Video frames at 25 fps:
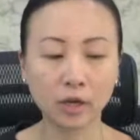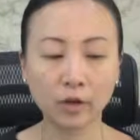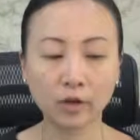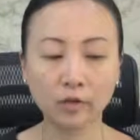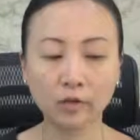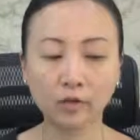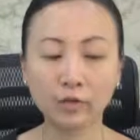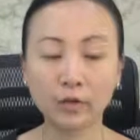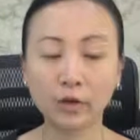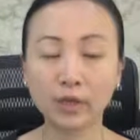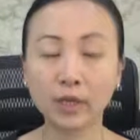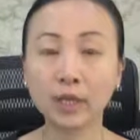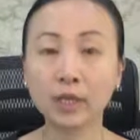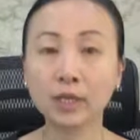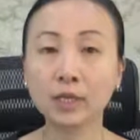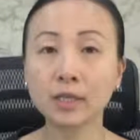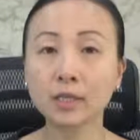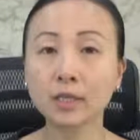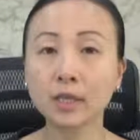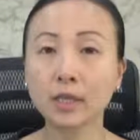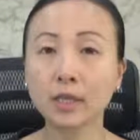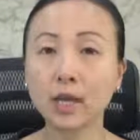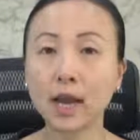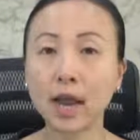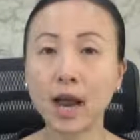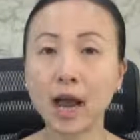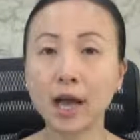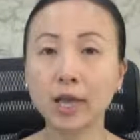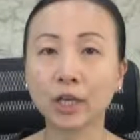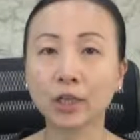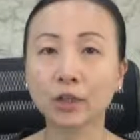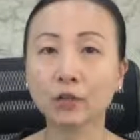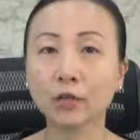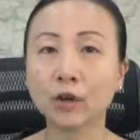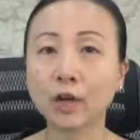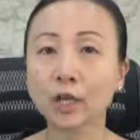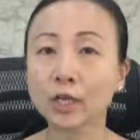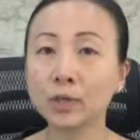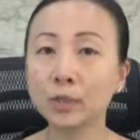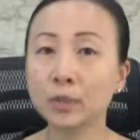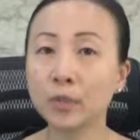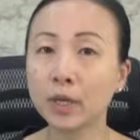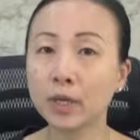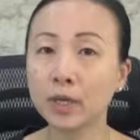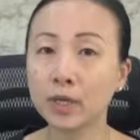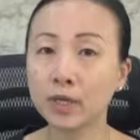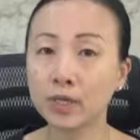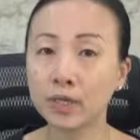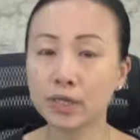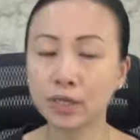Figures can add
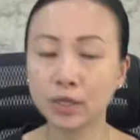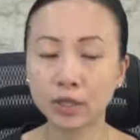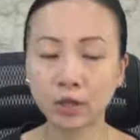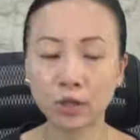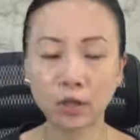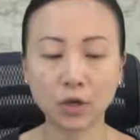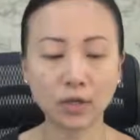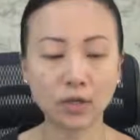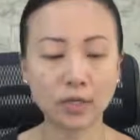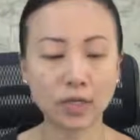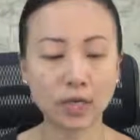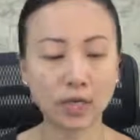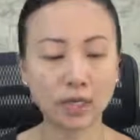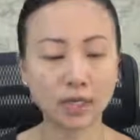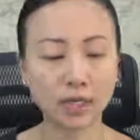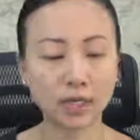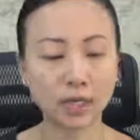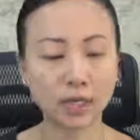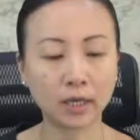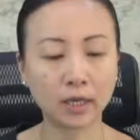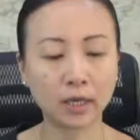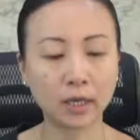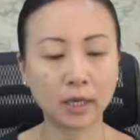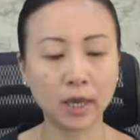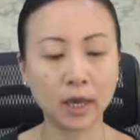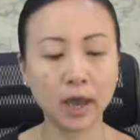credibility to your data.